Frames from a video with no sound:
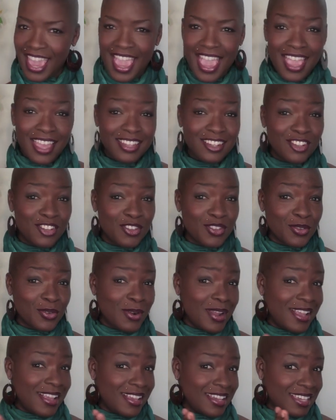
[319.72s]
and
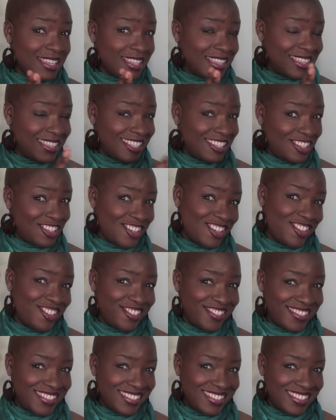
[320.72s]
drink the
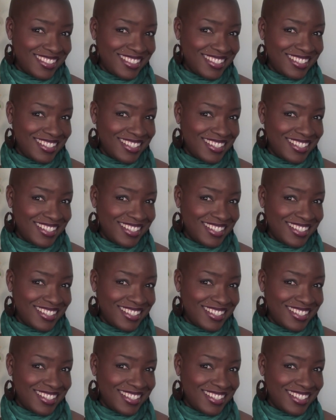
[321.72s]
juice.